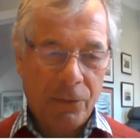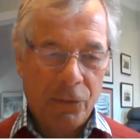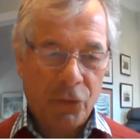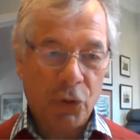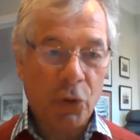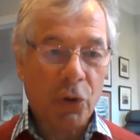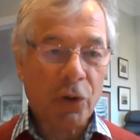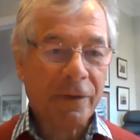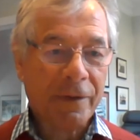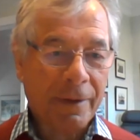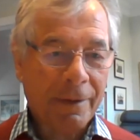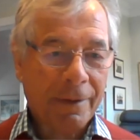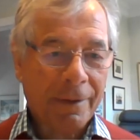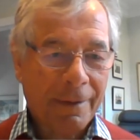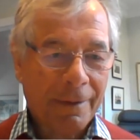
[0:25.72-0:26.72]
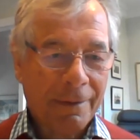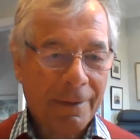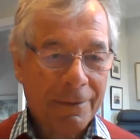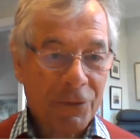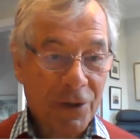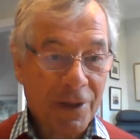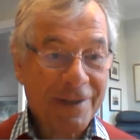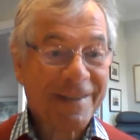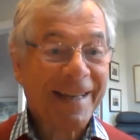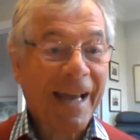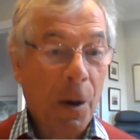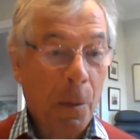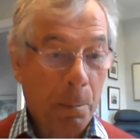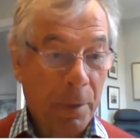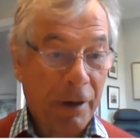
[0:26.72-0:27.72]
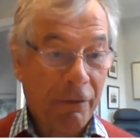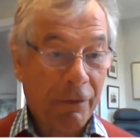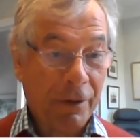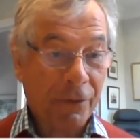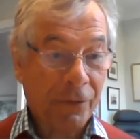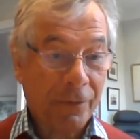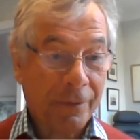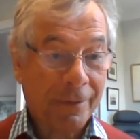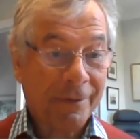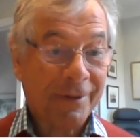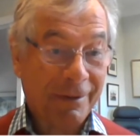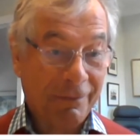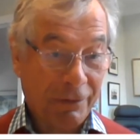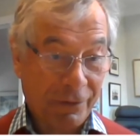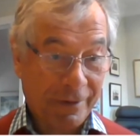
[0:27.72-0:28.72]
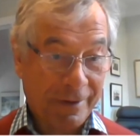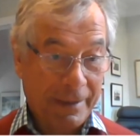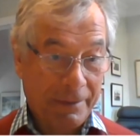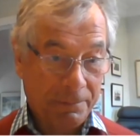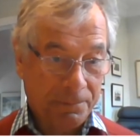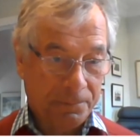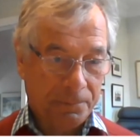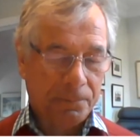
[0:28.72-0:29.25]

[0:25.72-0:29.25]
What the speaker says: took just how perilous seriously.